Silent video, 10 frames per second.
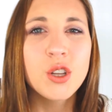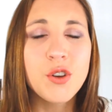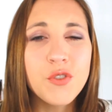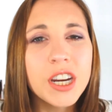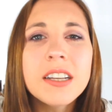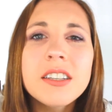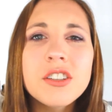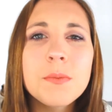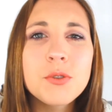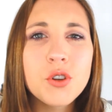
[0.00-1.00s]
Don't forget to
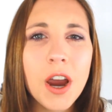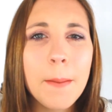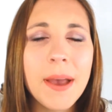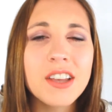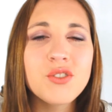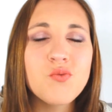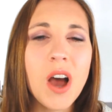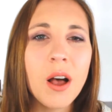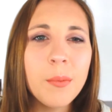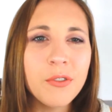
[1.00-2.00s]
subscribe as
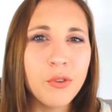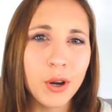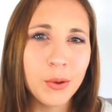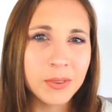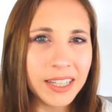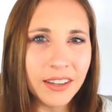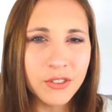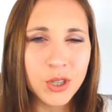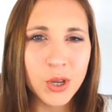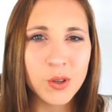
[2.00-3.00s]
well before you
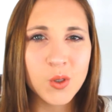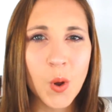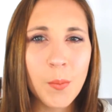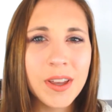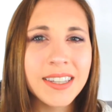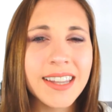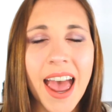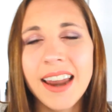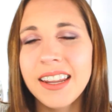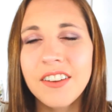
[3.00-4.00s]
leave so you don't miss
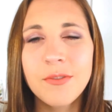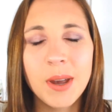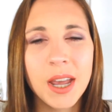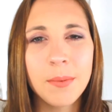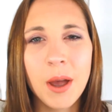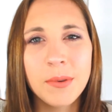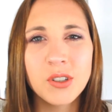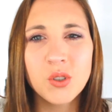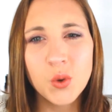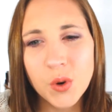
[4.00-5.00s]
any of my
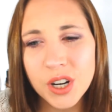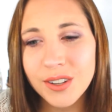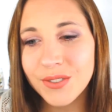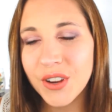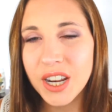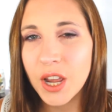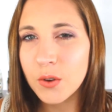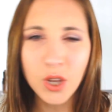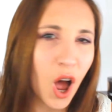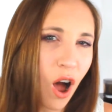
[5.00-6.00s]
upcoming tutorials,
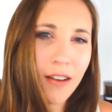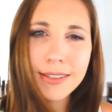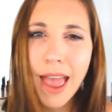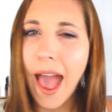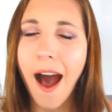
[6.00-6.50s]
videos, hauls,